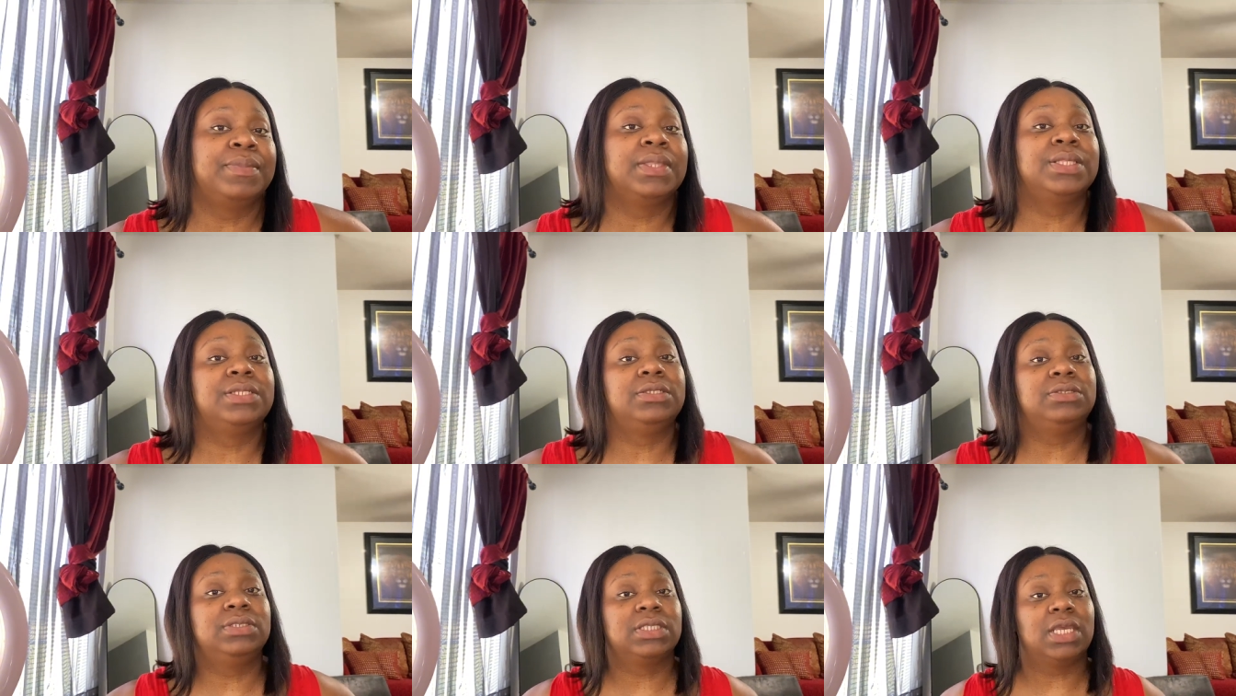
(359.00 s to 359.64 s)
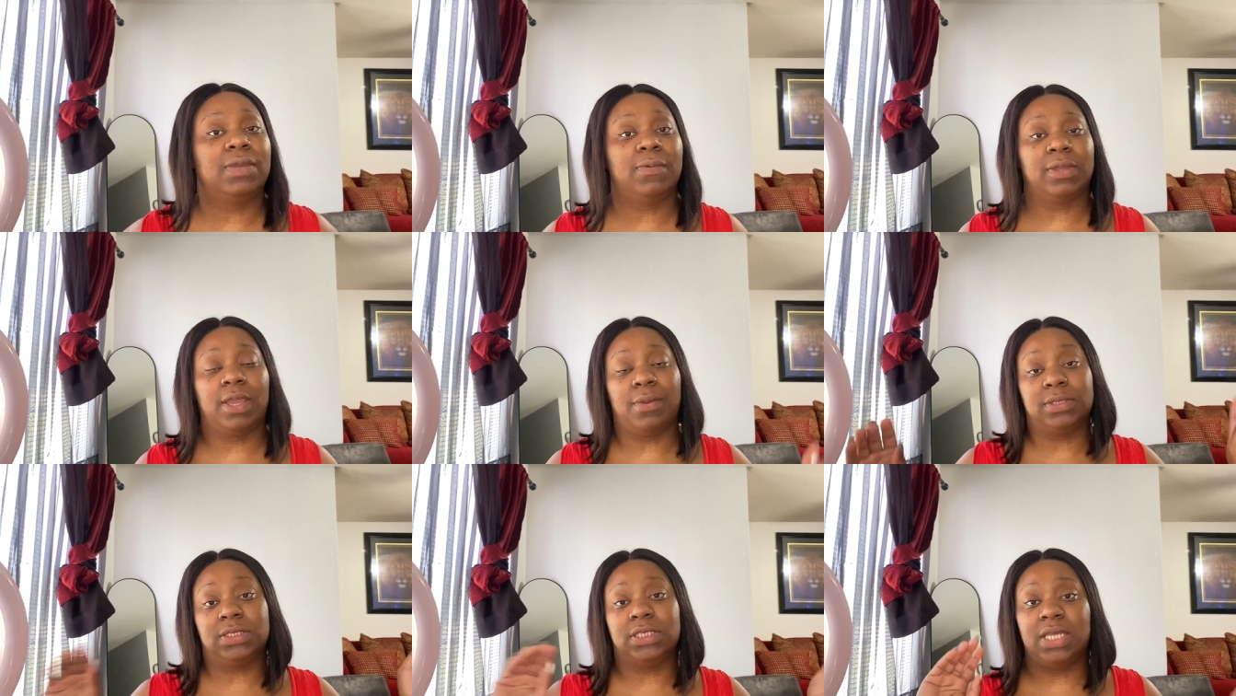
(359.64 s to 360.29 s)
to do the skincare
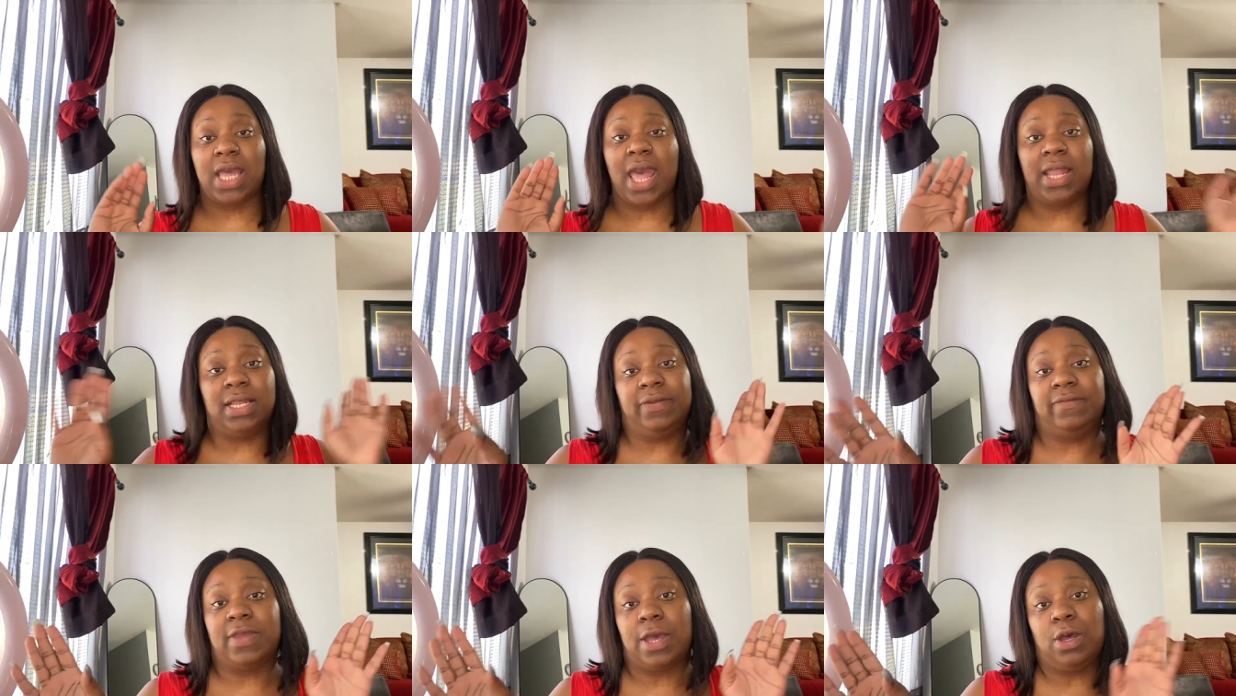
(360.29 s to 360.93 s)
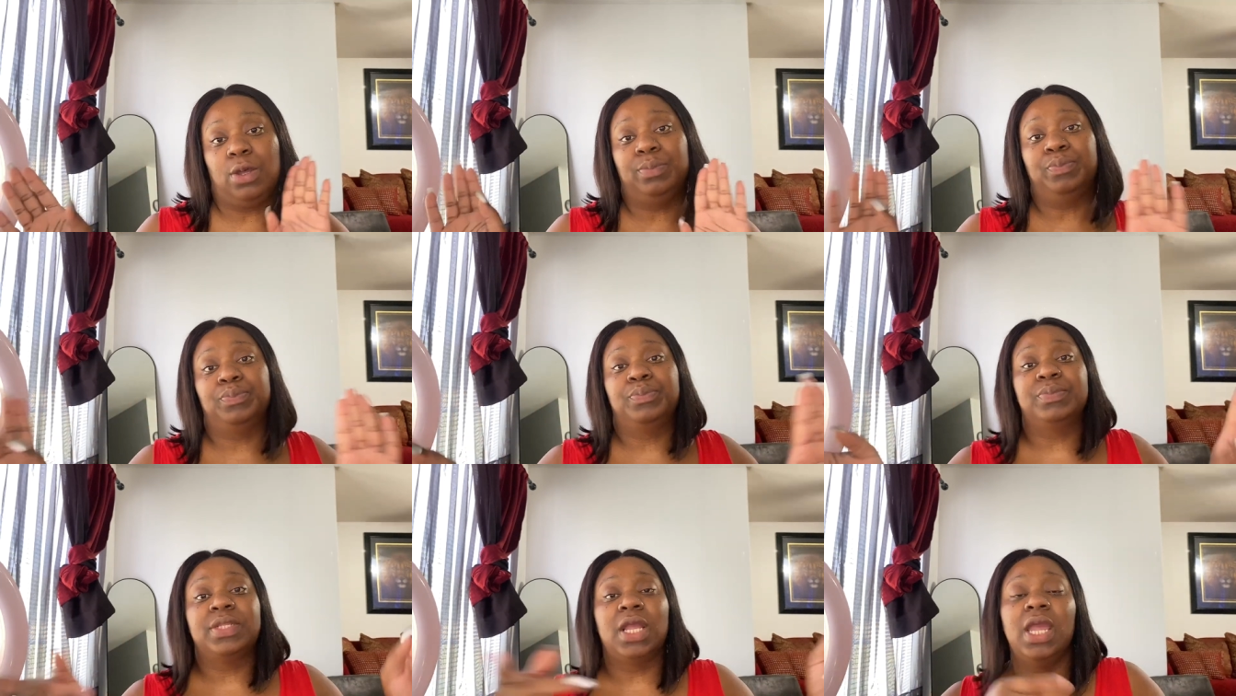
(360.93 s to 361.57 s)
routine, I love y'all
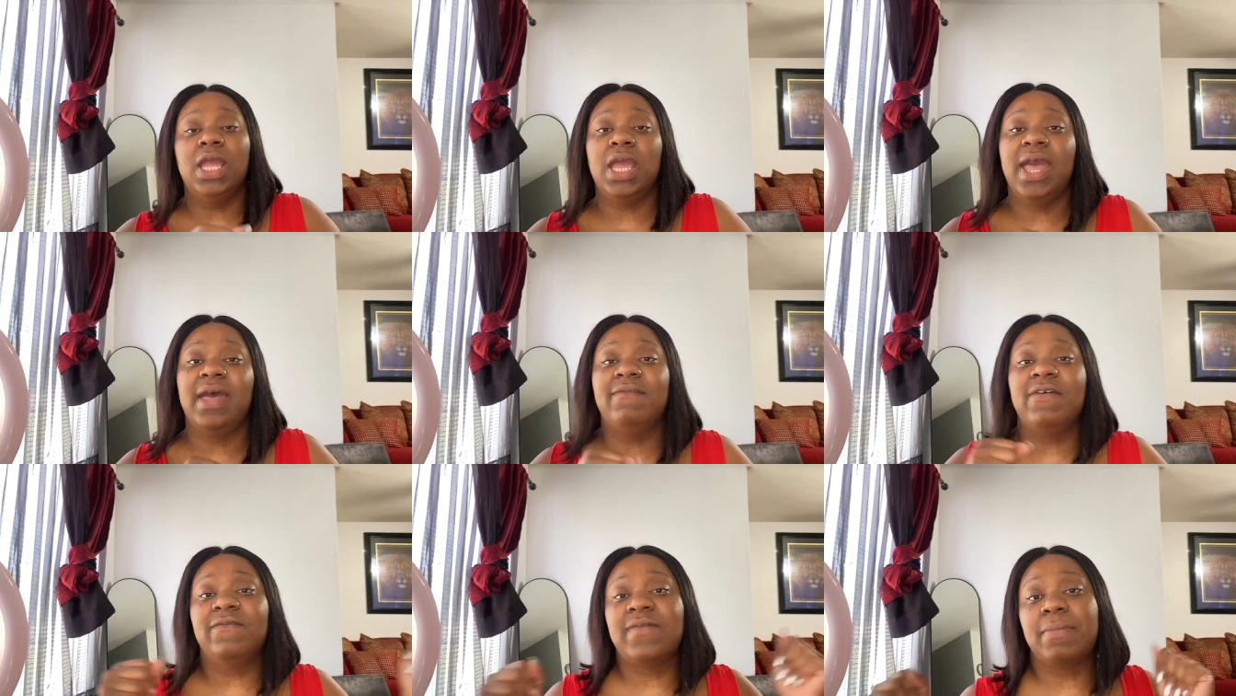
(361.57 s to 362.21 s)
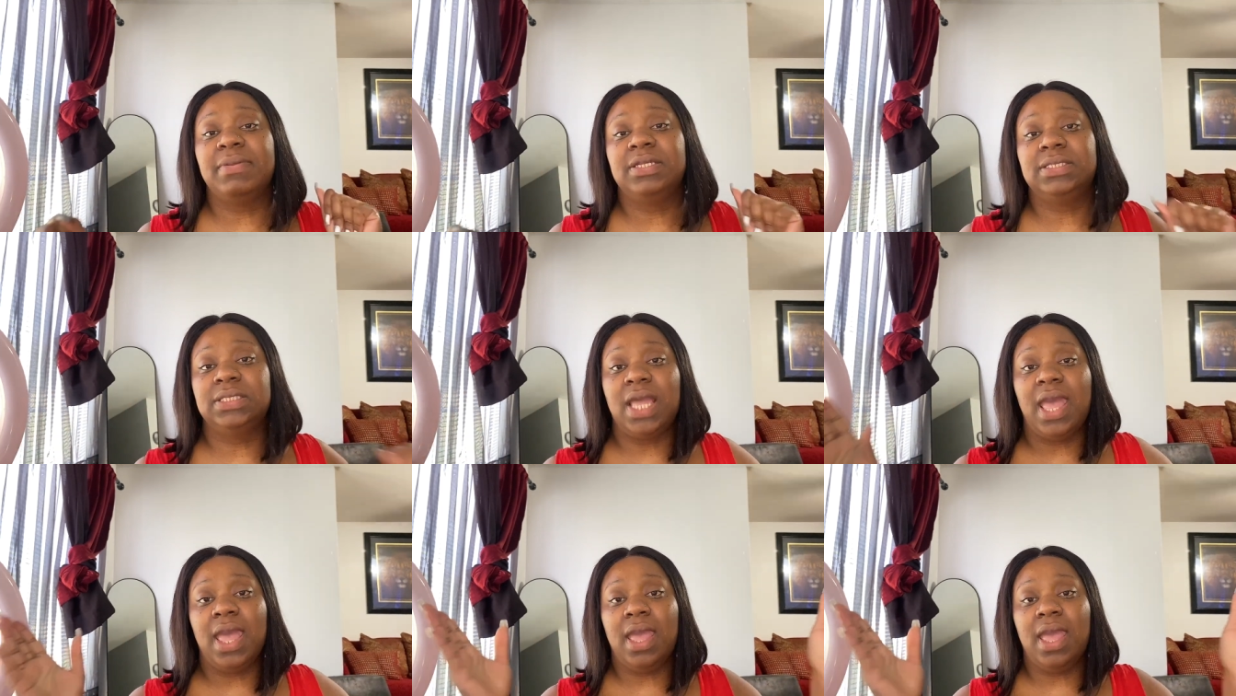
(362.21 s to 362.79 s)
and have a fabulous day.